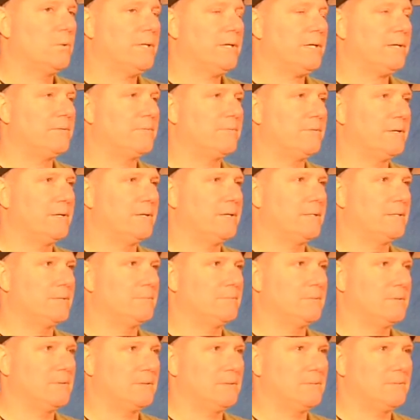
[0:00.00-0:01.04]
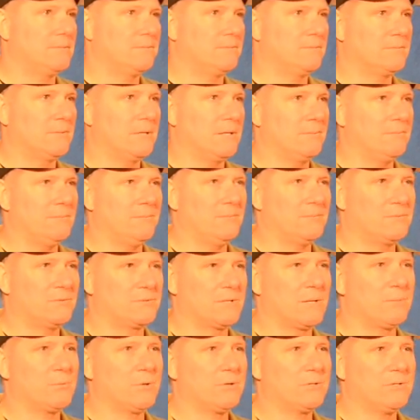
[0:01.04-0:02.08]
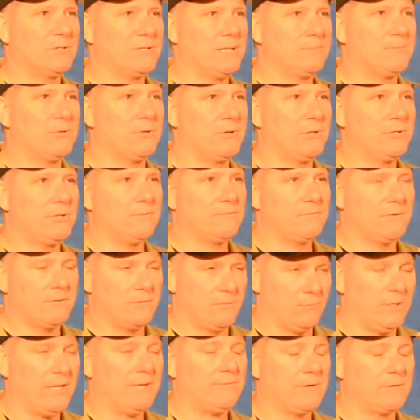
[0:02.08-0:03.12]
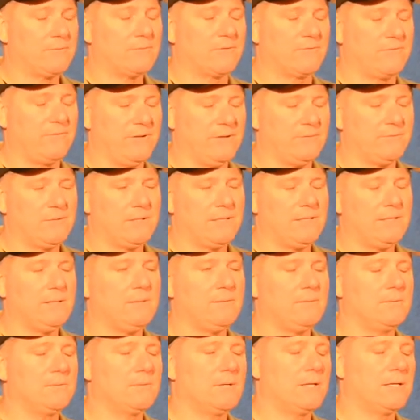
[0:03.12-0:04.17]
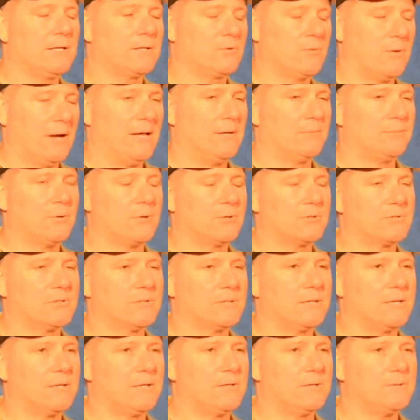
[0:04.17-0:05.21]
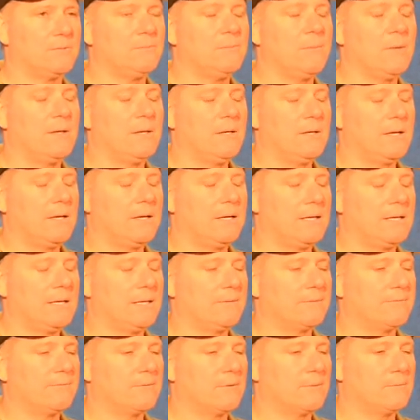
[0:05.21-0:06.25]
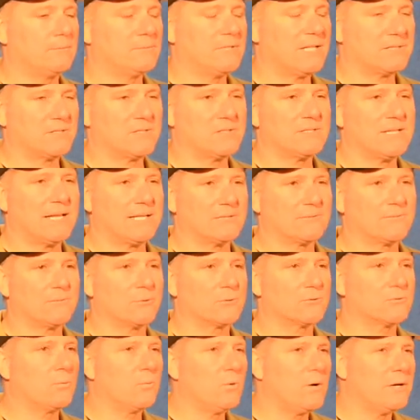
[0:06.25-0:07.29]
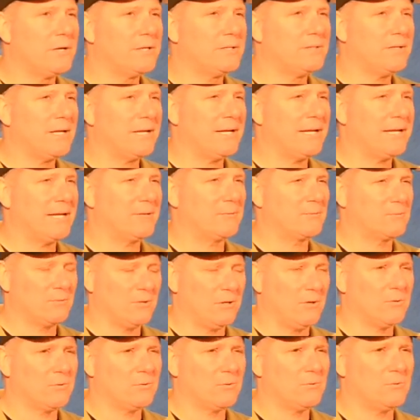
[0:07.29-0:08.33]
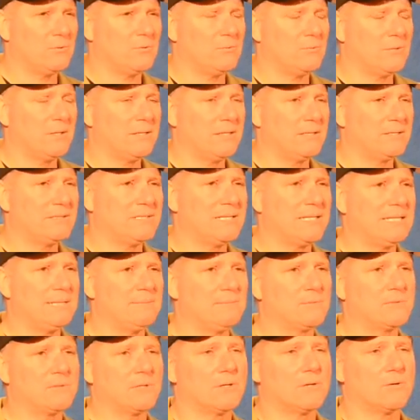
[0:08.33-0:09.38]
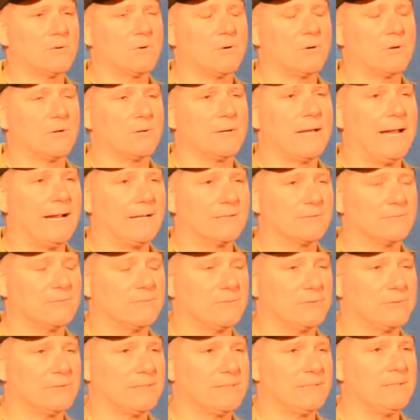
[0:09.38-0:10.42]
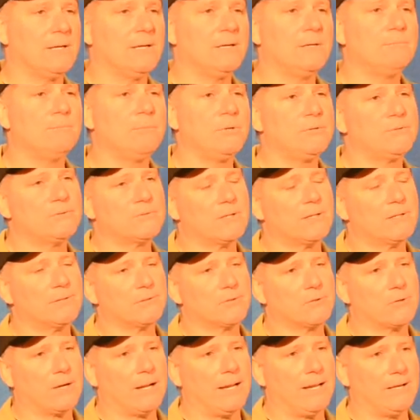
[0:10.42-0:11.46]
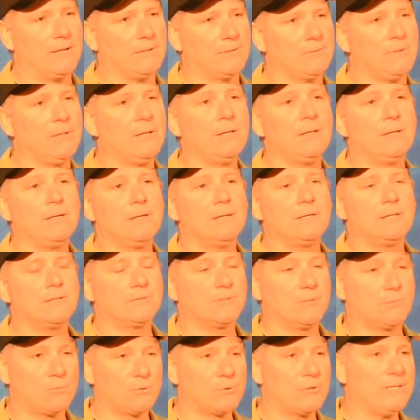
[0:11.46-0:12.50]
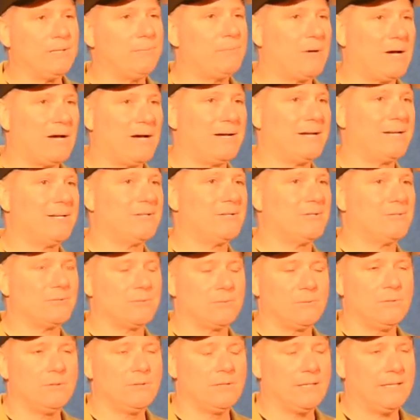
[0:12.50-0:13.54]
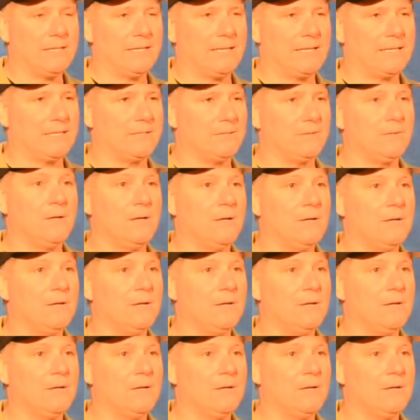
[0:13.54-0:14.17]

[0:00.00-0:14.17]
We have somewhere in the neighborhood of, we have over 50 ground personnel from Texas Task Force One and local teams that are actively boots on the ground, debris pile, and